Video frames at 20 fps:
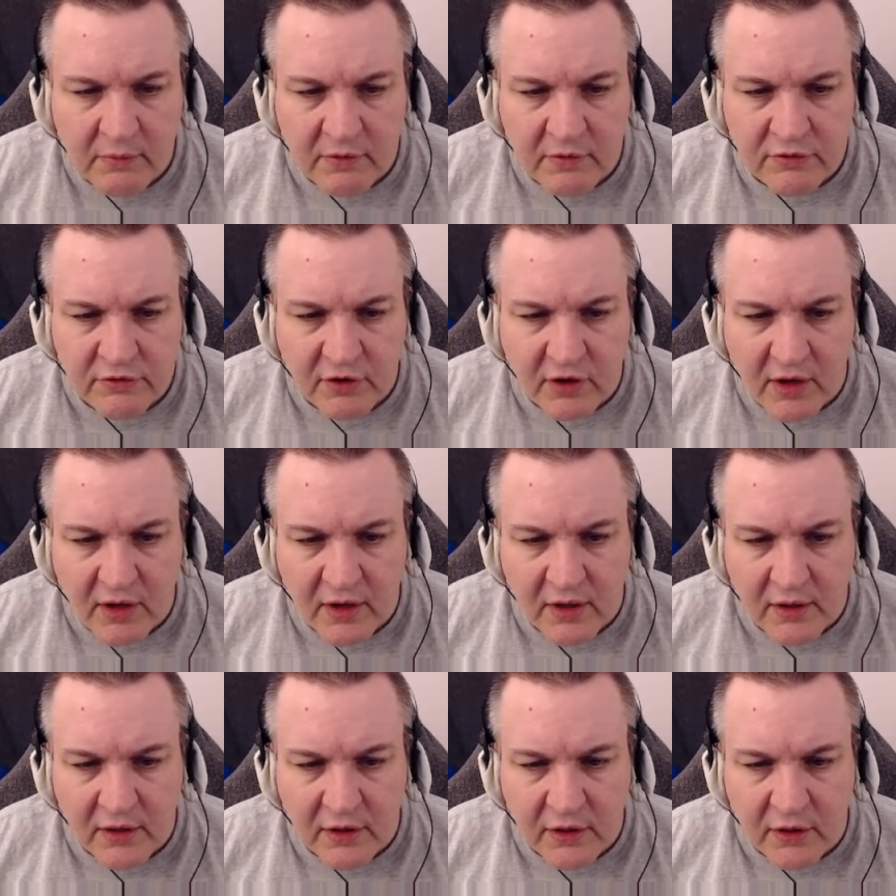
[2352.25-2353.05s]

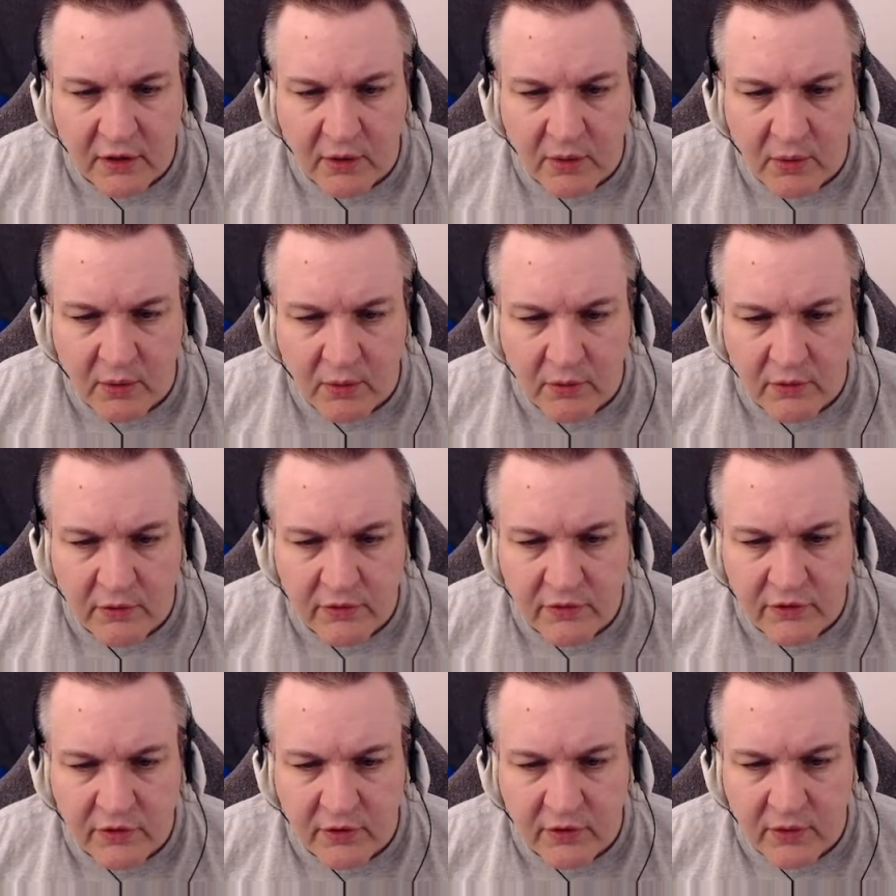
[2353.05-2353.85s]
John, go
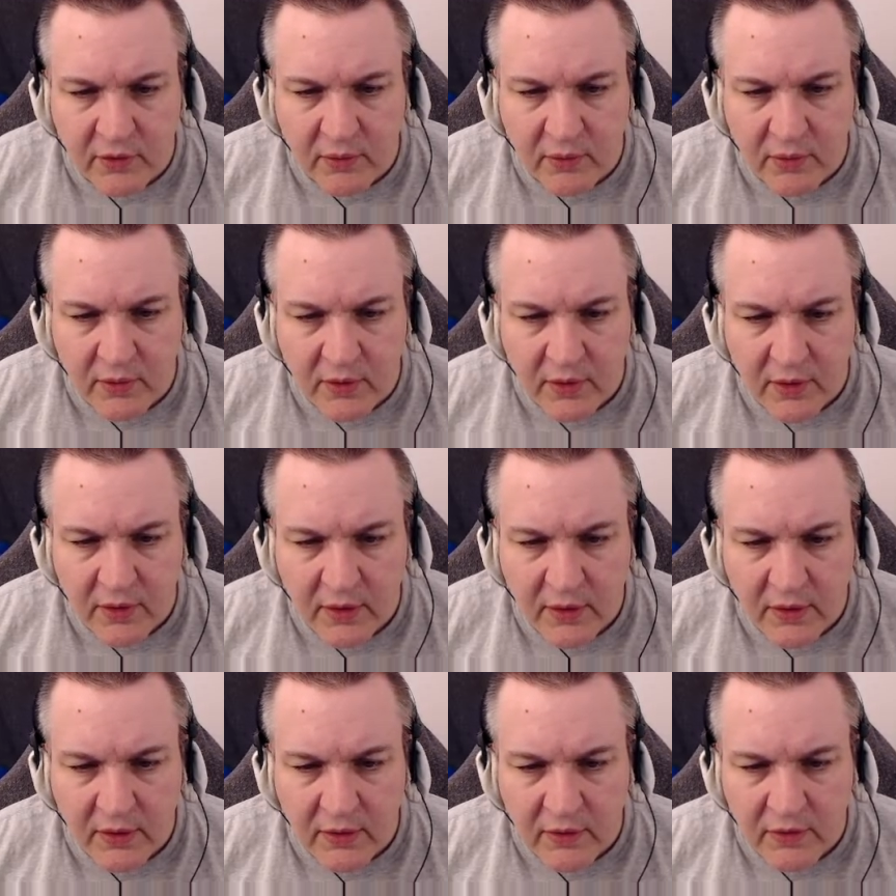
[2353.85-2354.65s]
to
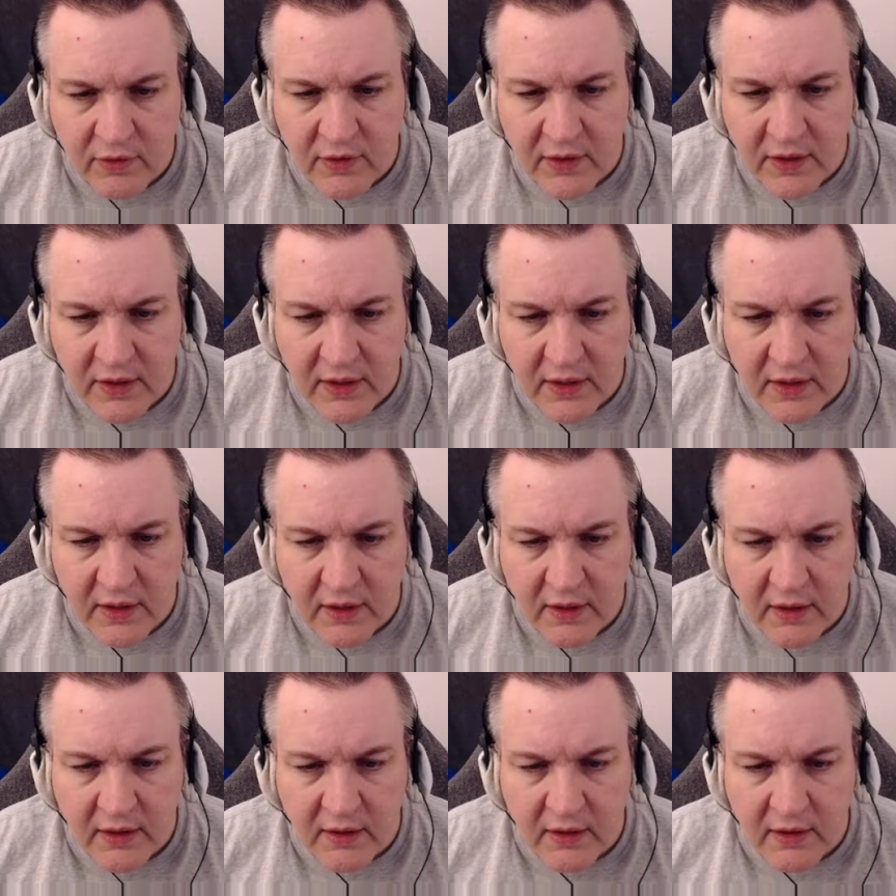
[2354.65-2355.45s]
the
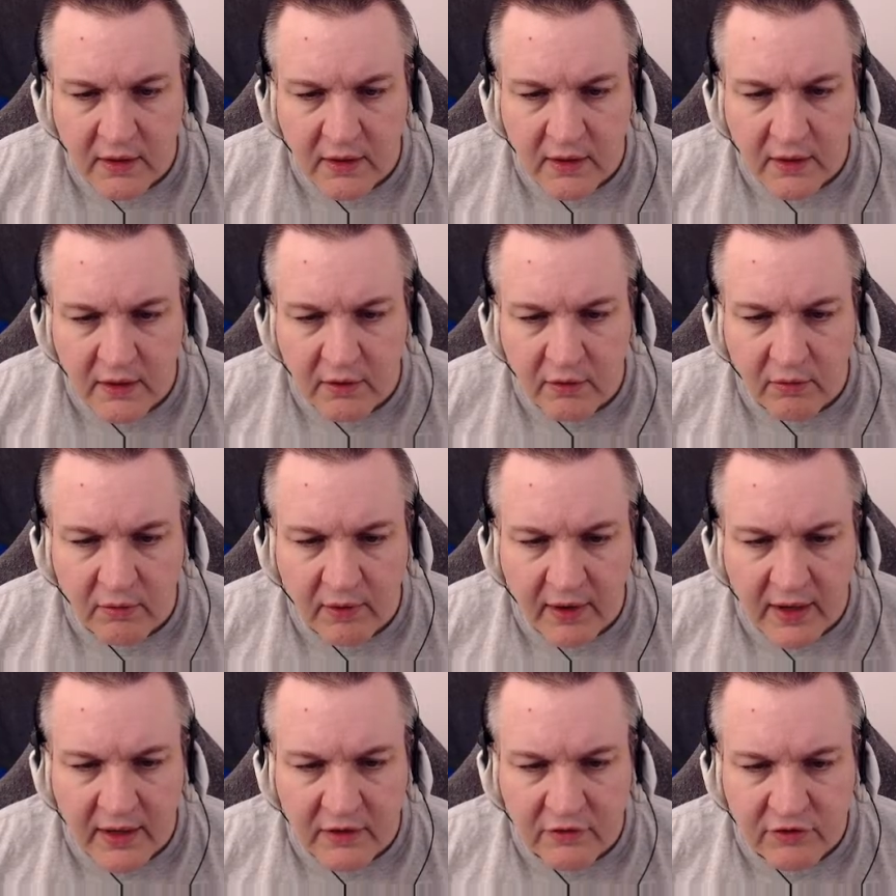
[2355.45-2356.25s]

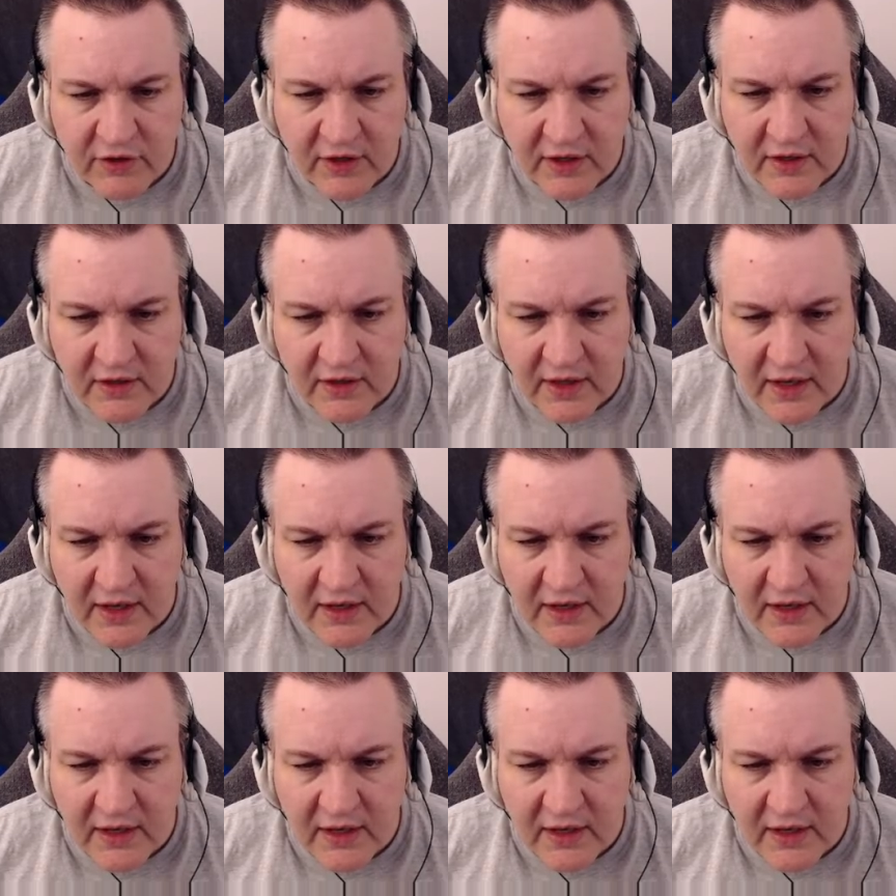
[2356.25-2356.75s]
Grand Enchanted